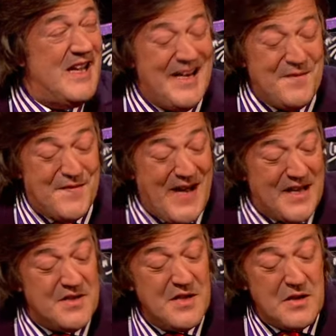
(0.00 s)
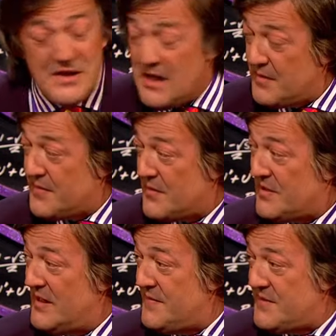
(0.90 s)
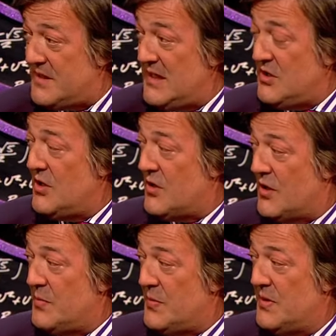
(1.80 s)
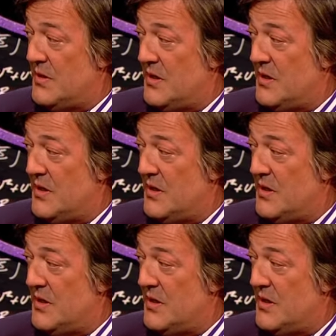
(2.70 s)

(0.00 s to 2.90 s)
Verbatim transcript: In fact, Neanderthals lived in Europe